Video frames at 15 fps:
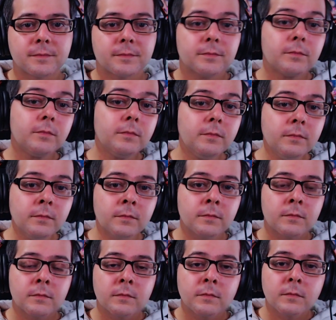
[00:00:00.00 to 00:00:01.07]

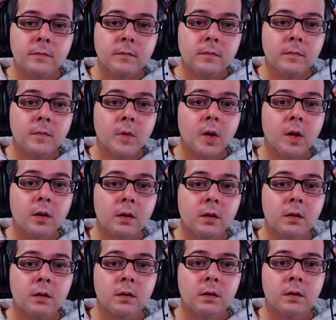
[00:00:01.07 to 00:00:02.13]

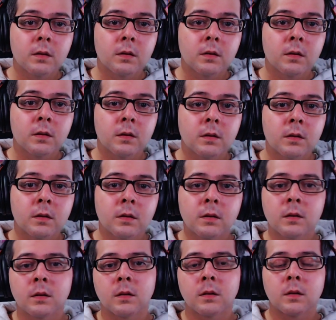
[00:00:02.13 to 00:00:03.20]

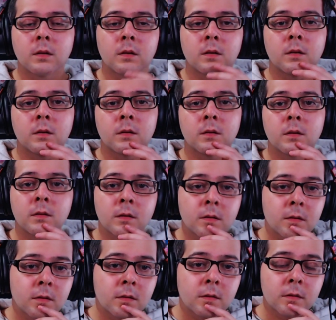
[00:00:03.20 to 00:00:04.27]

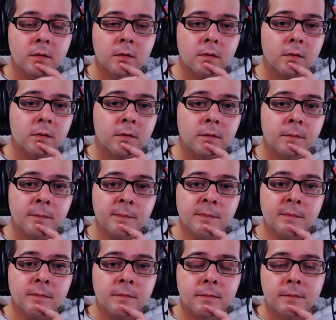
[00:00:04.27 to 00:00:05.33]

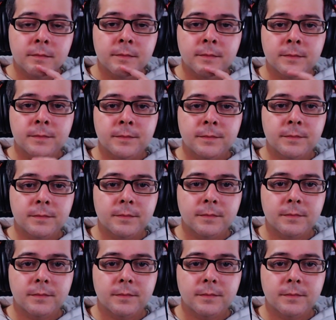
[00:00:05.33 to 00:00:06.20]
No one is speaking in this clip.